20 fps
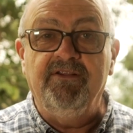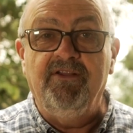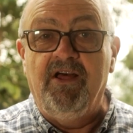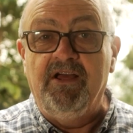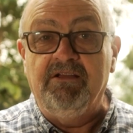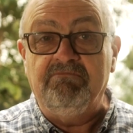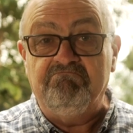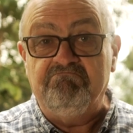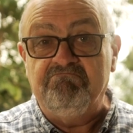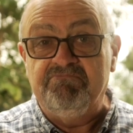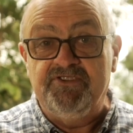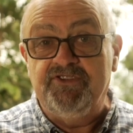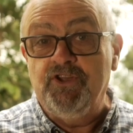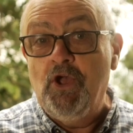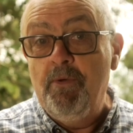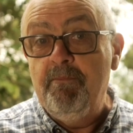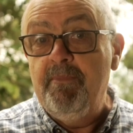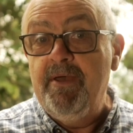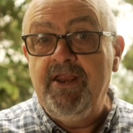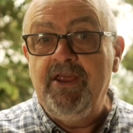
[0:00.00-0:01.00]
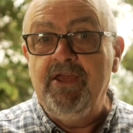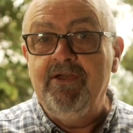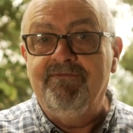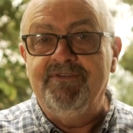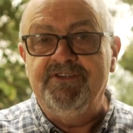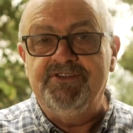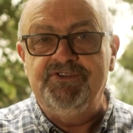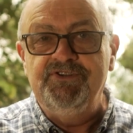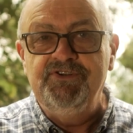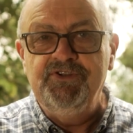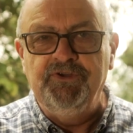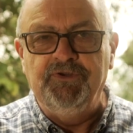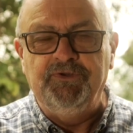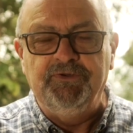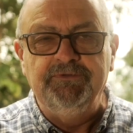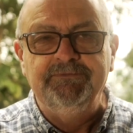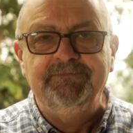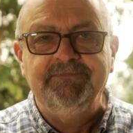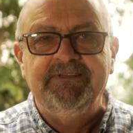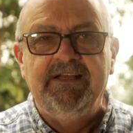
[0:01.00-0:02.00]
like so many of us
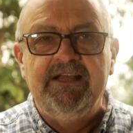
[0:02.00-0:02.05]
do,